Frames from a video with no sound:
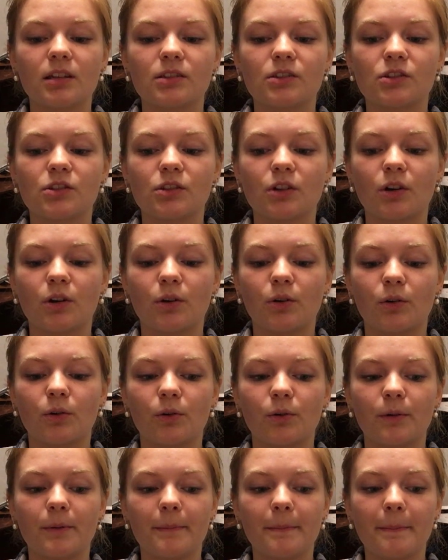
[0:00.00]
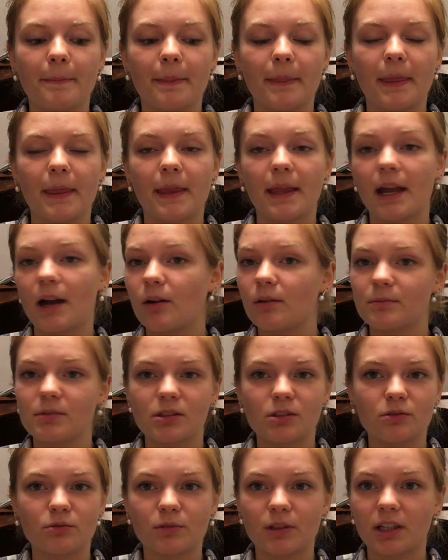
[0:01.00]
So now I'm
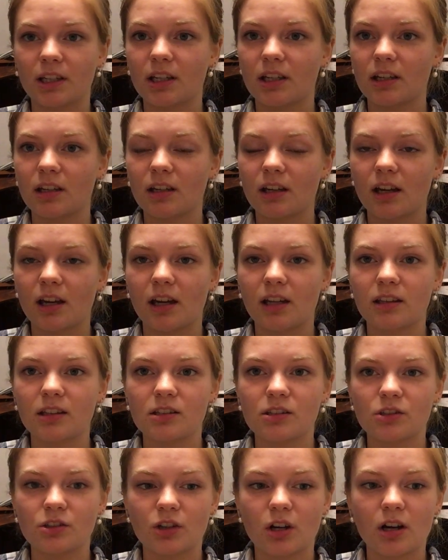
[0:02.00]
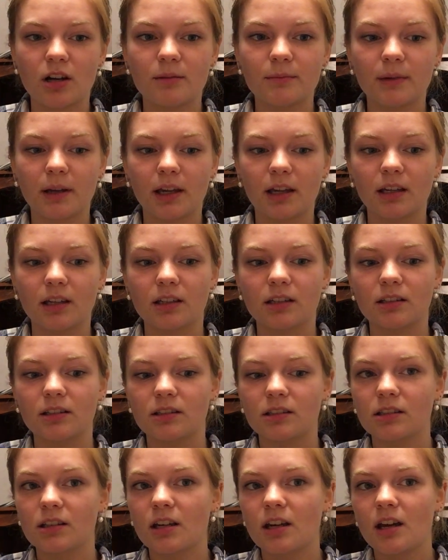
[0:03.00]
still working at this job,
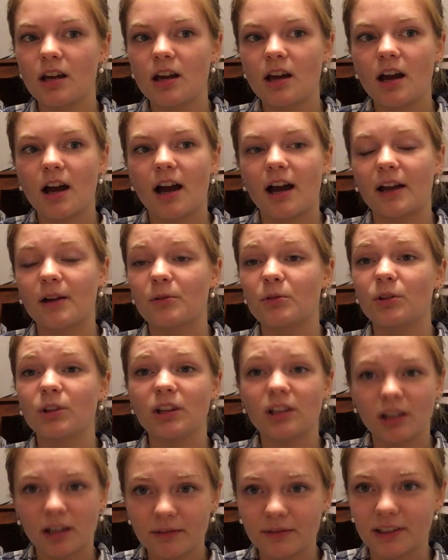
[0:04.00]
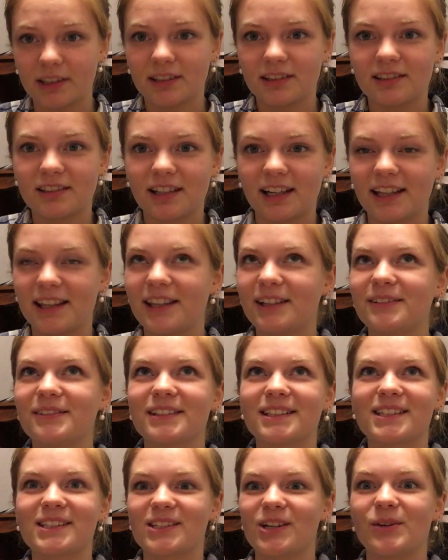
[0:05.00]
and I love it. I love
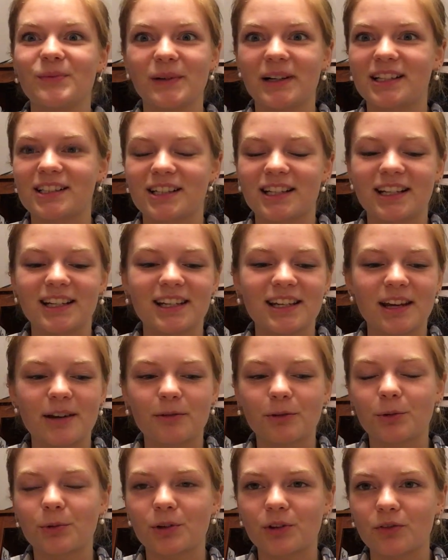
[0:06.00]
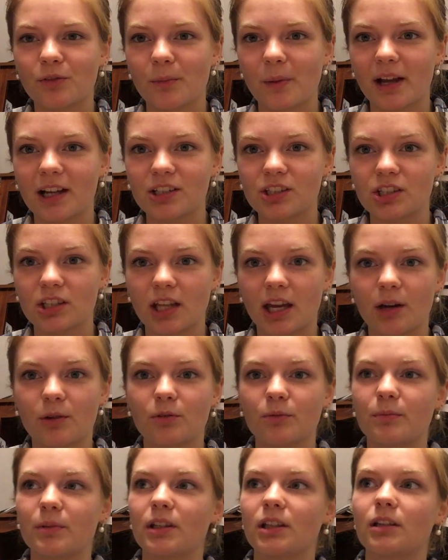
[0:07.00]
it so much, and I never would have imagined I
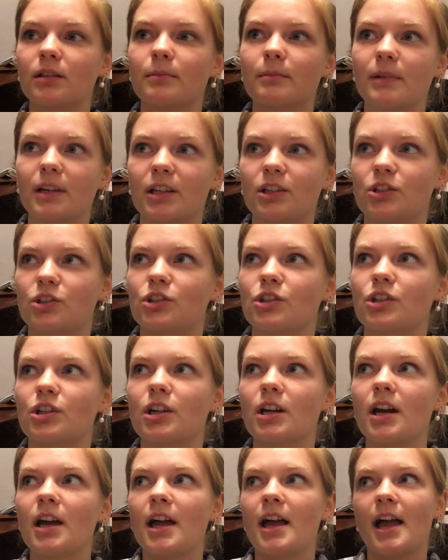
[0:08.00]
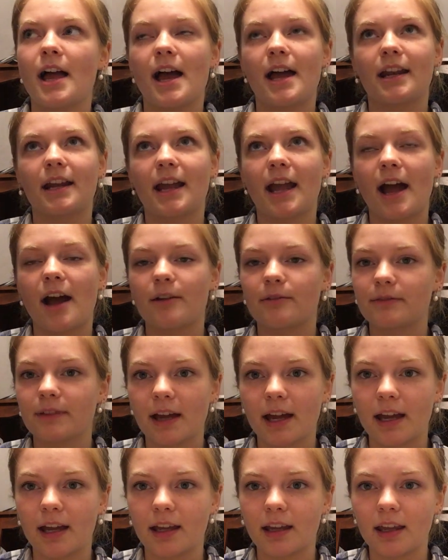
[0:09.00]
would be a manager at a
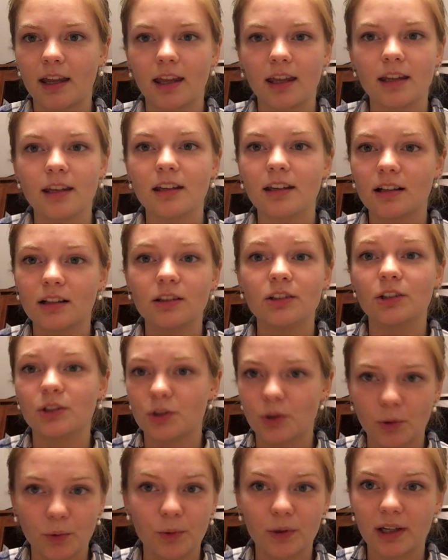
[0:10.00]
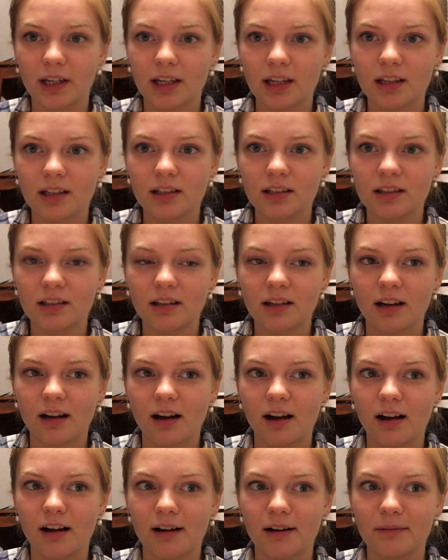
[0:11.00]
cafe in Illinois.
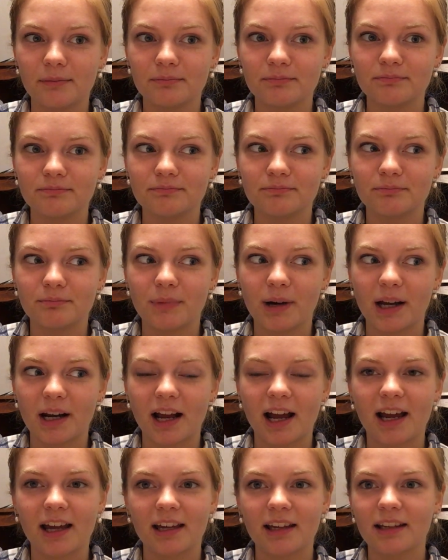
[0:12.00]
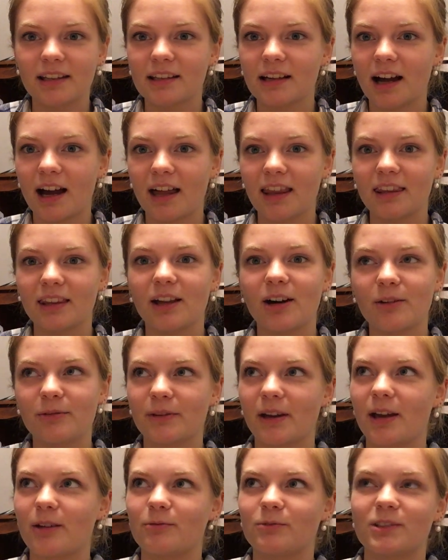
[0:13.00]
But I love
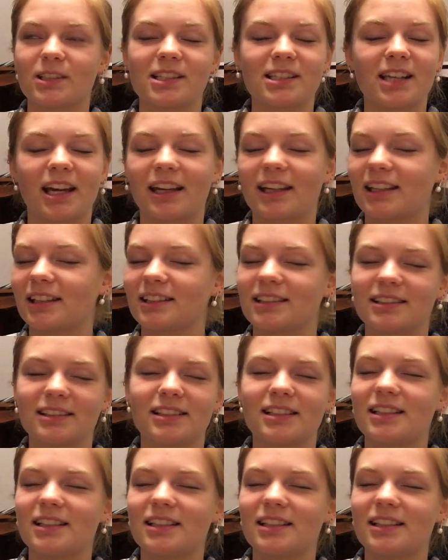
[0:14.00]
every second.